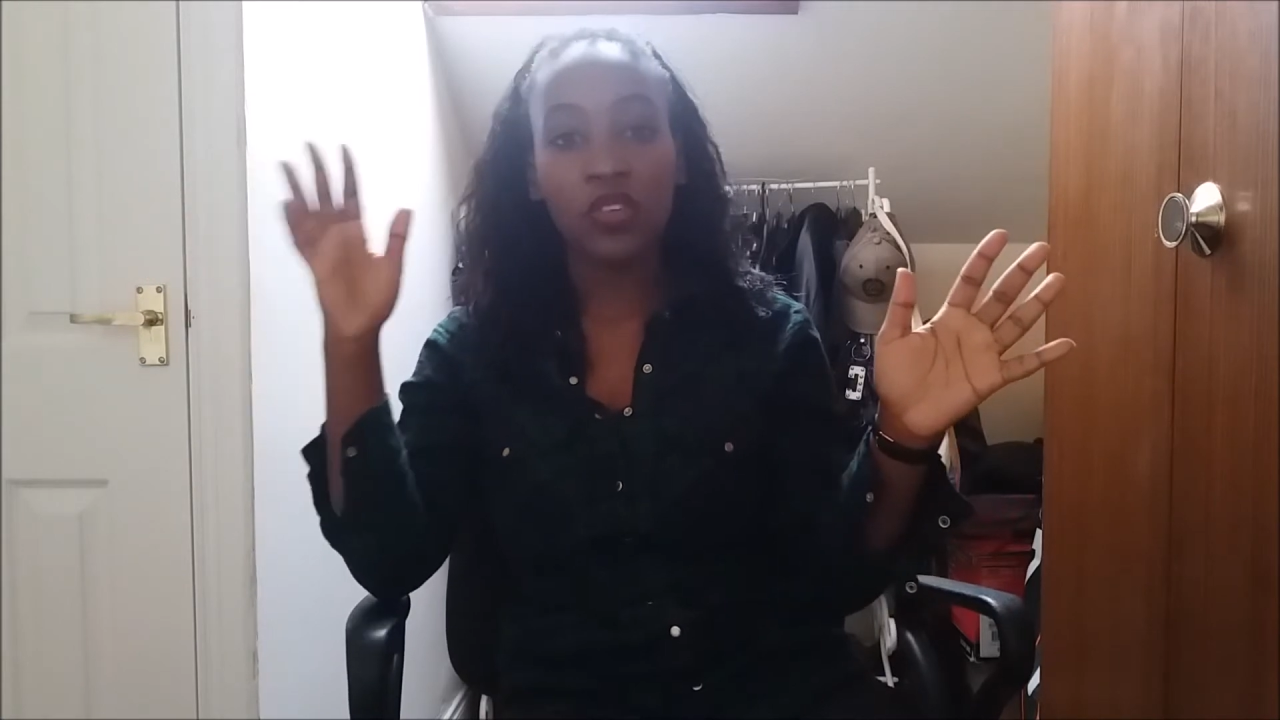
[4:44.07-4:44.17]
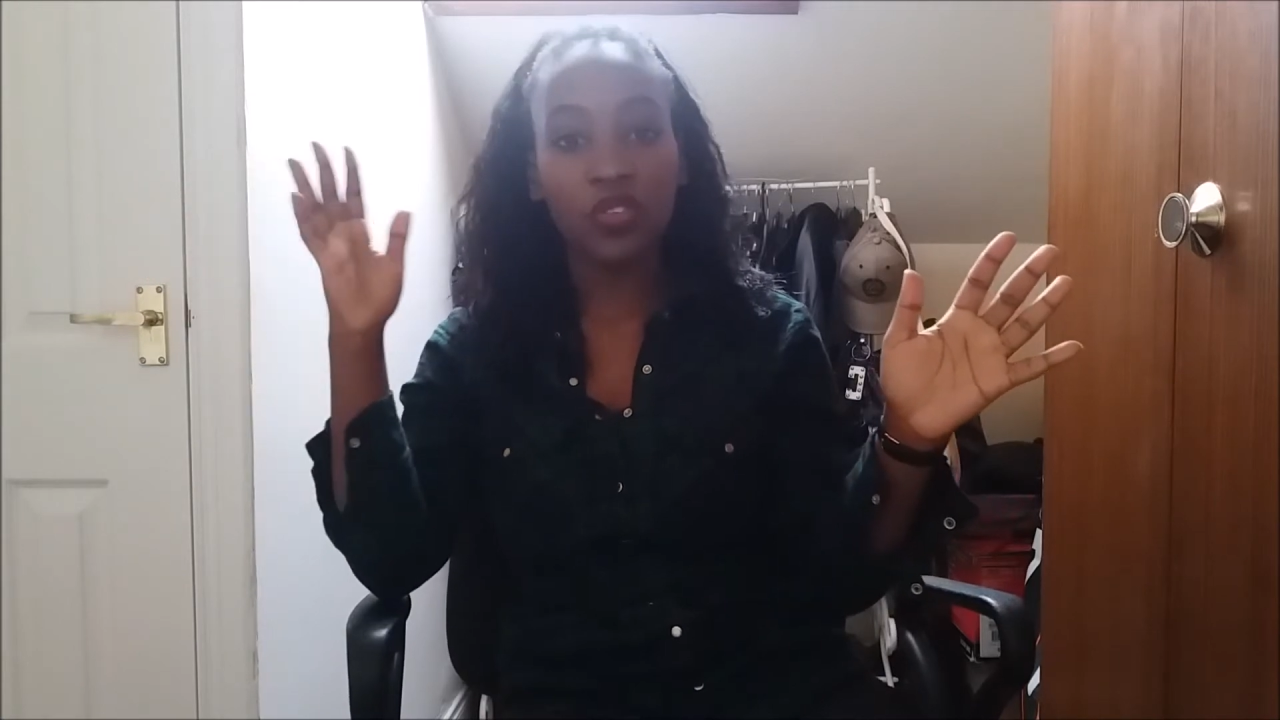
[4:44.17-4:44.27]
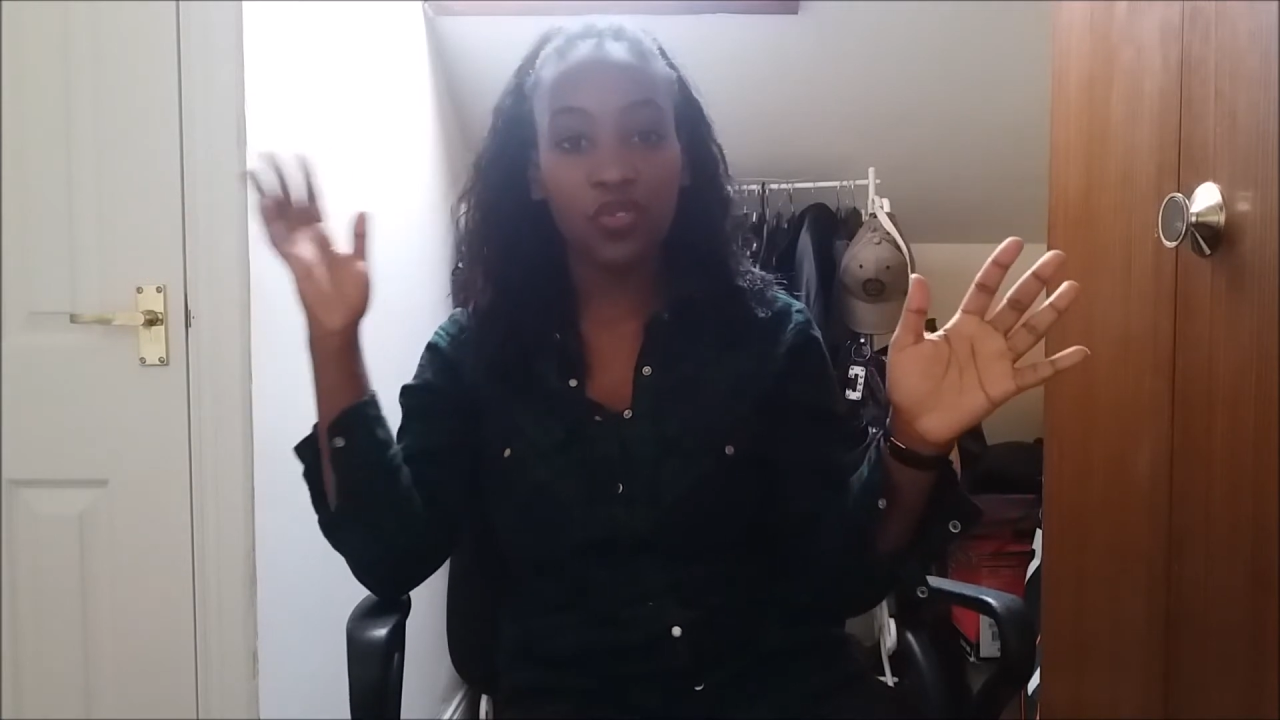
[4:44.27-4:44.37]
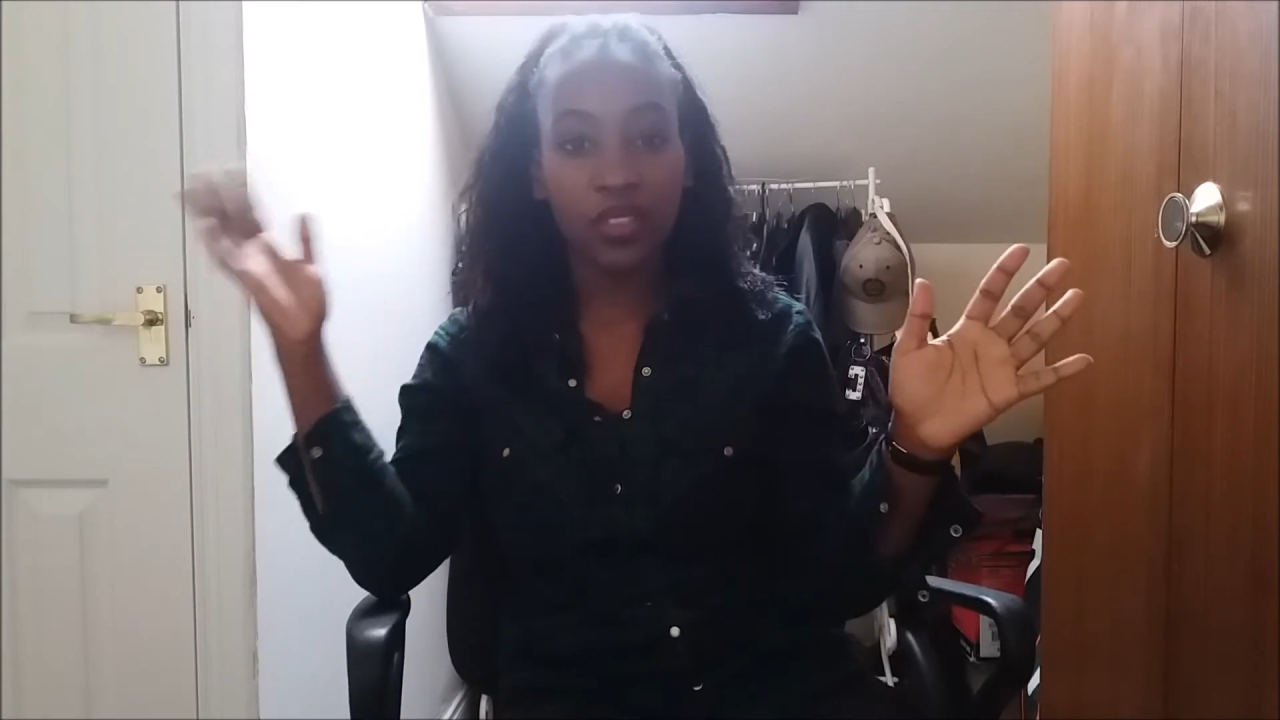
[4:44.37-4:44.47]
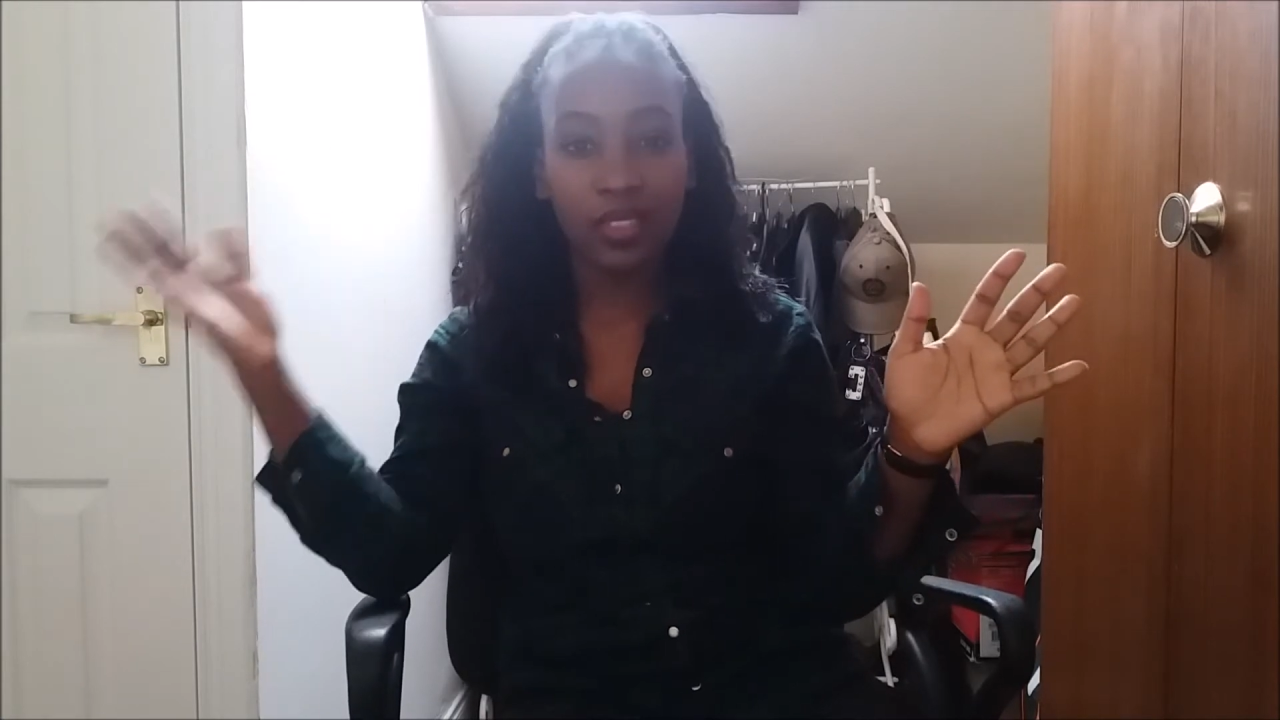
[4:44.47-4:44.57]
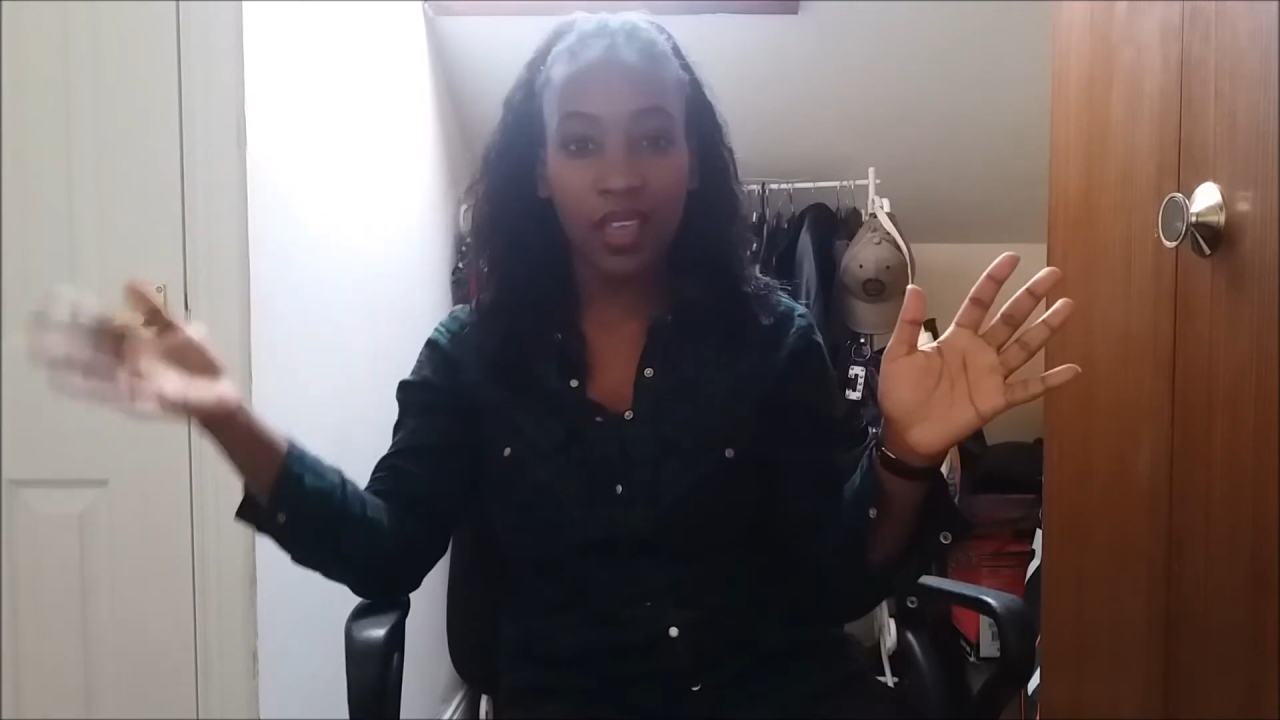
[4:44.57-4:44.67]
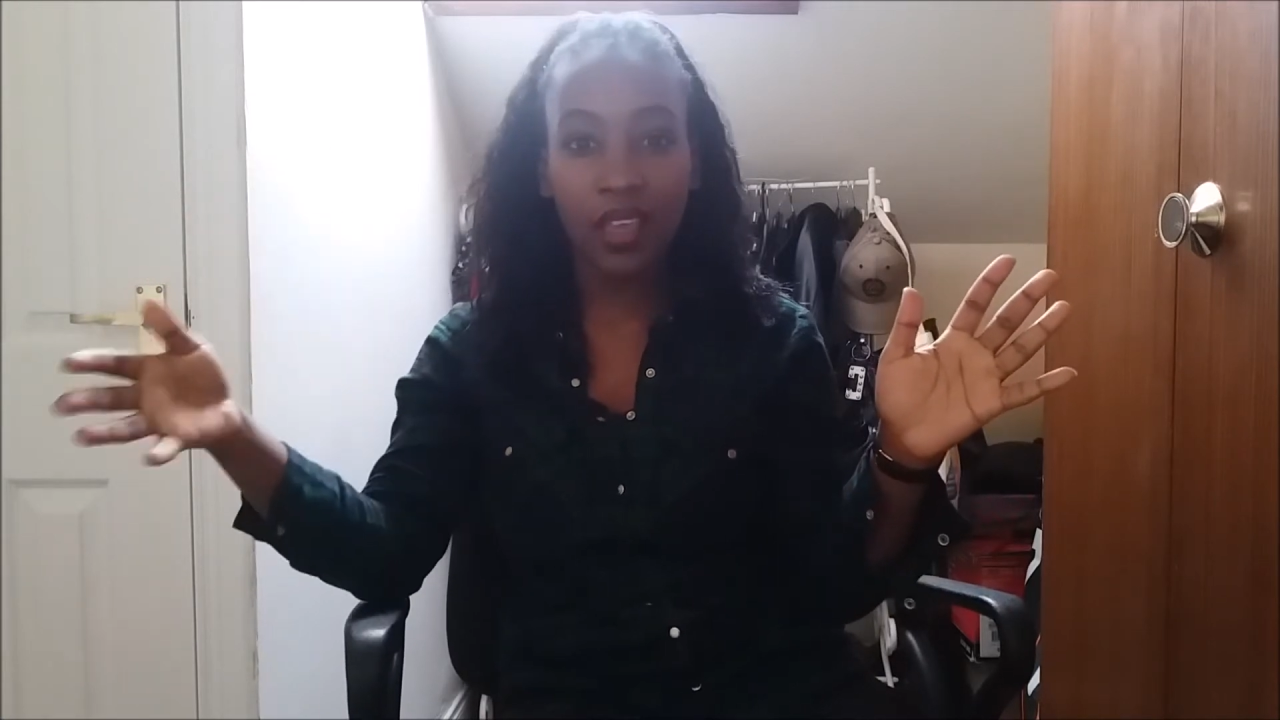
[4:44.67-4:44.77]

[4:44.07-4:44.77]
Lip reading: about different